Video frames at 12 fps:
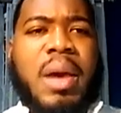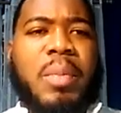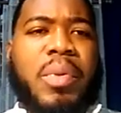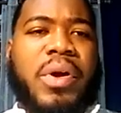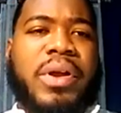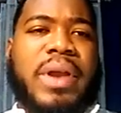
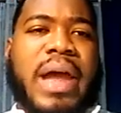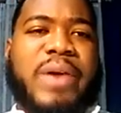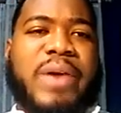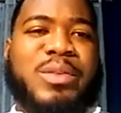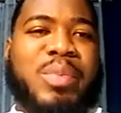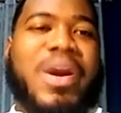but I
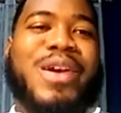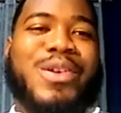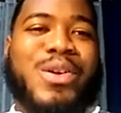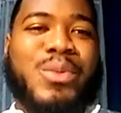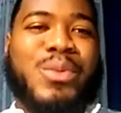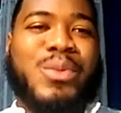was
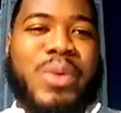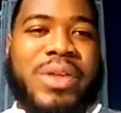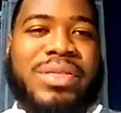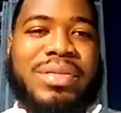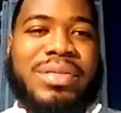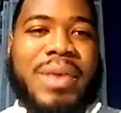partnered with
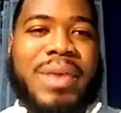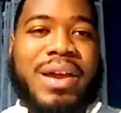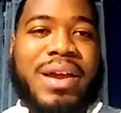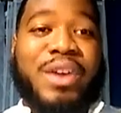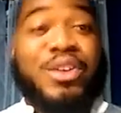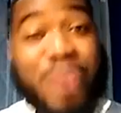my
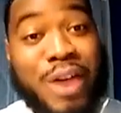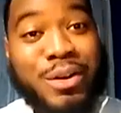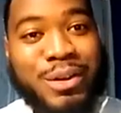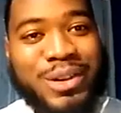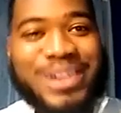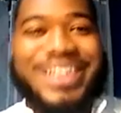
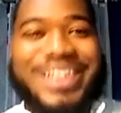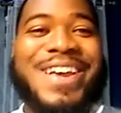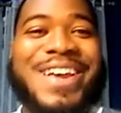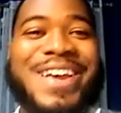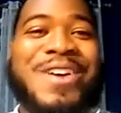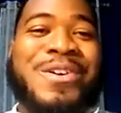granduncle
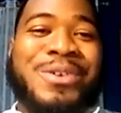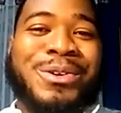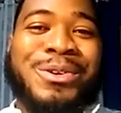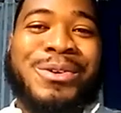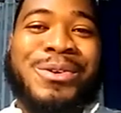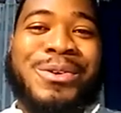
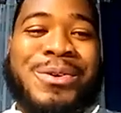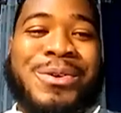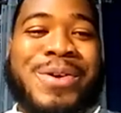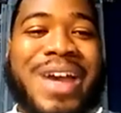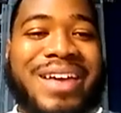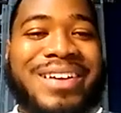who
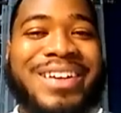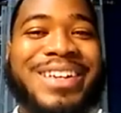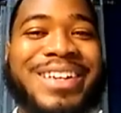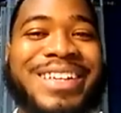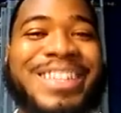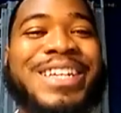kind of
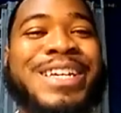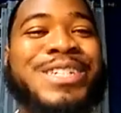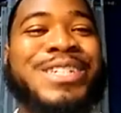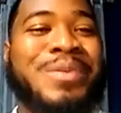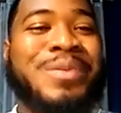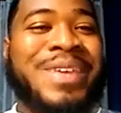he
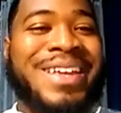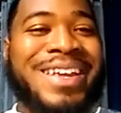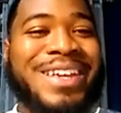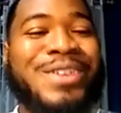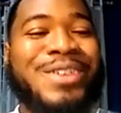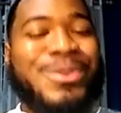showed me
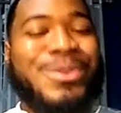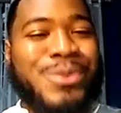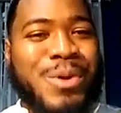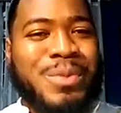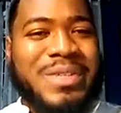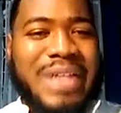the
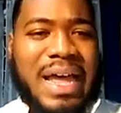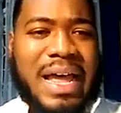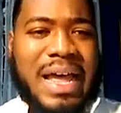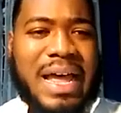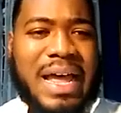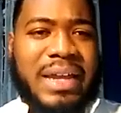ropes.
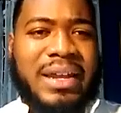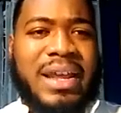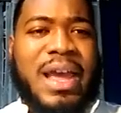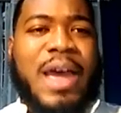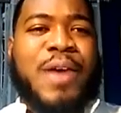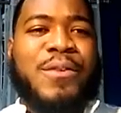And
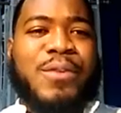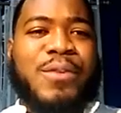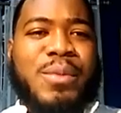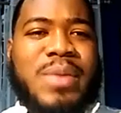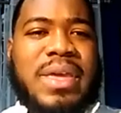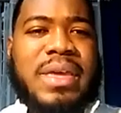for
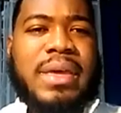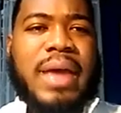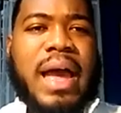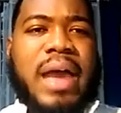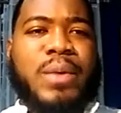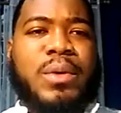me,
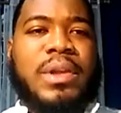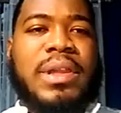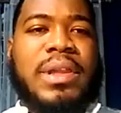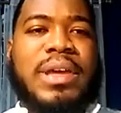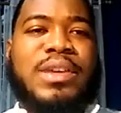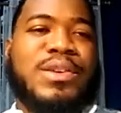I will
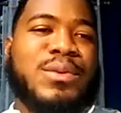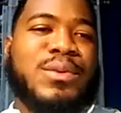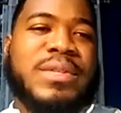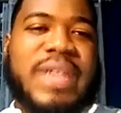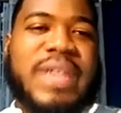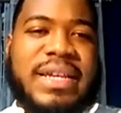use the
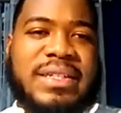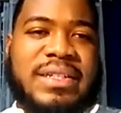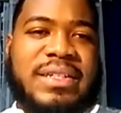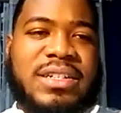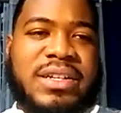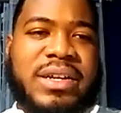
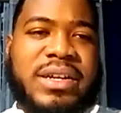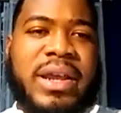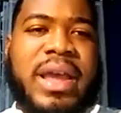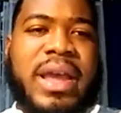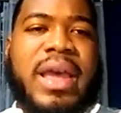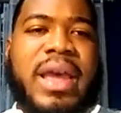SSG.
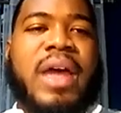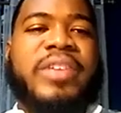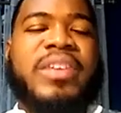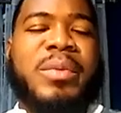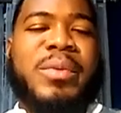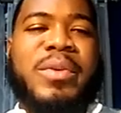Some
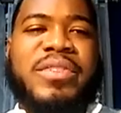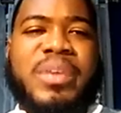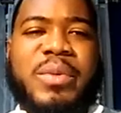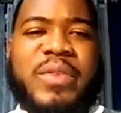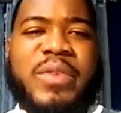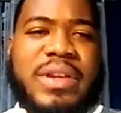
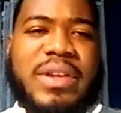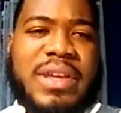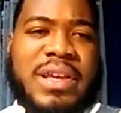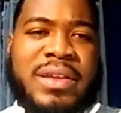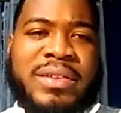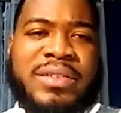of it
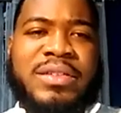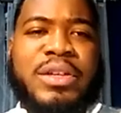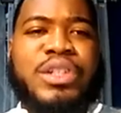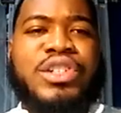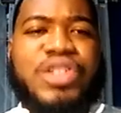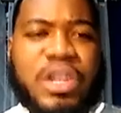is
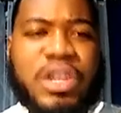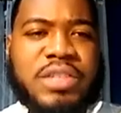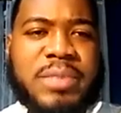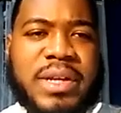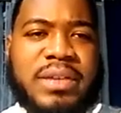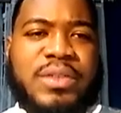
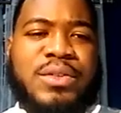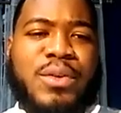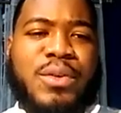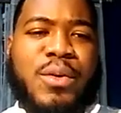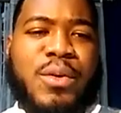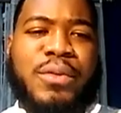judgment.
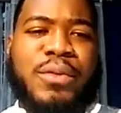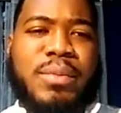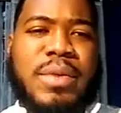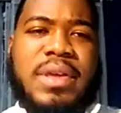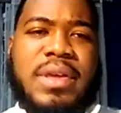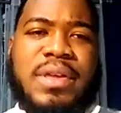So for
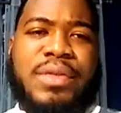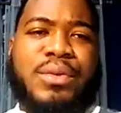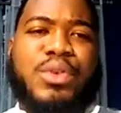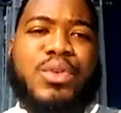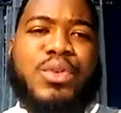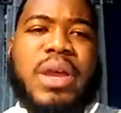me, through
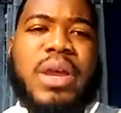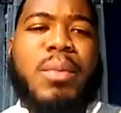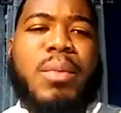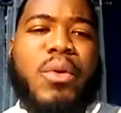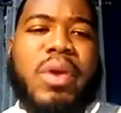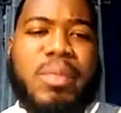doing it
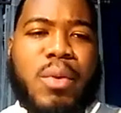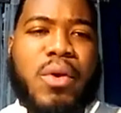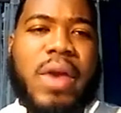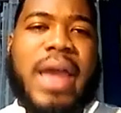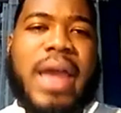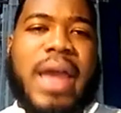more and more,
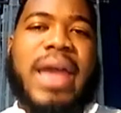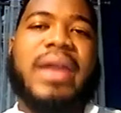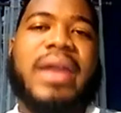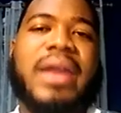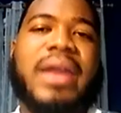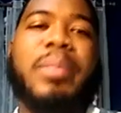I kind of
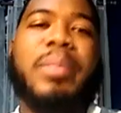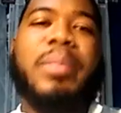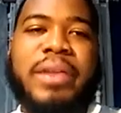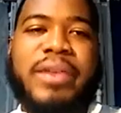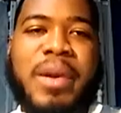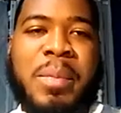built up
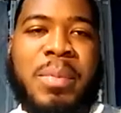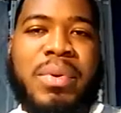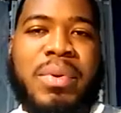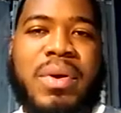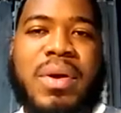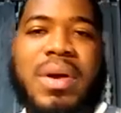
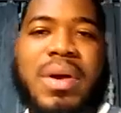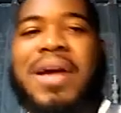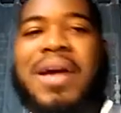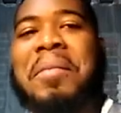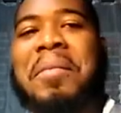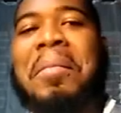
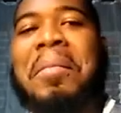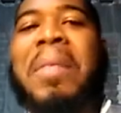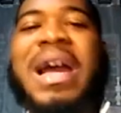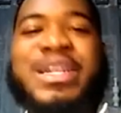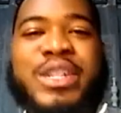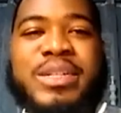my
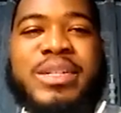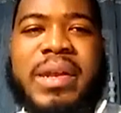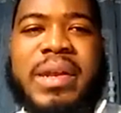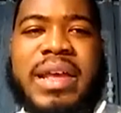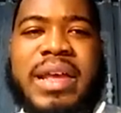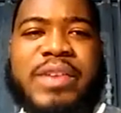
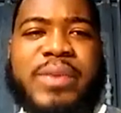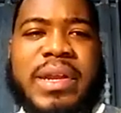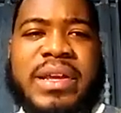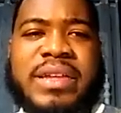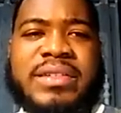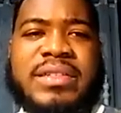judgment, as well
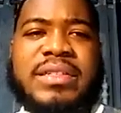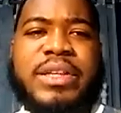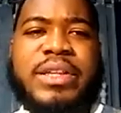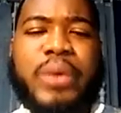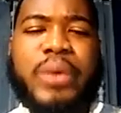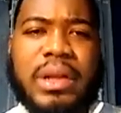as
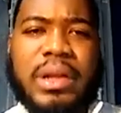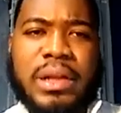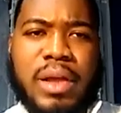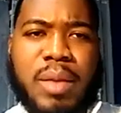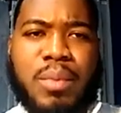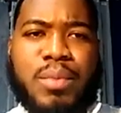in the
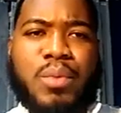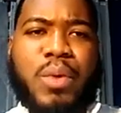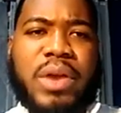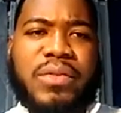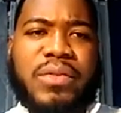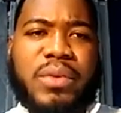club,
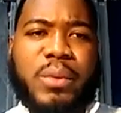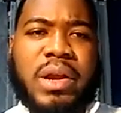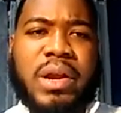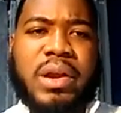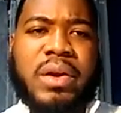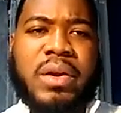whenever
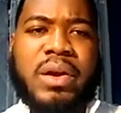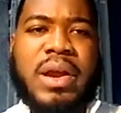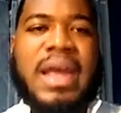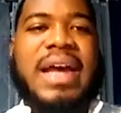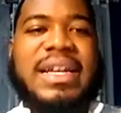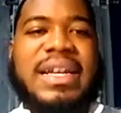we're
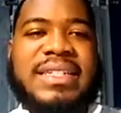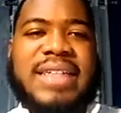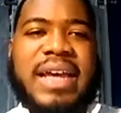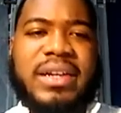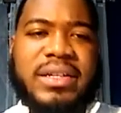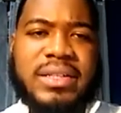assigned
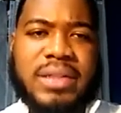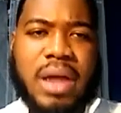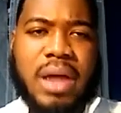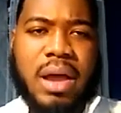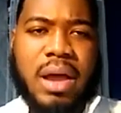a stock,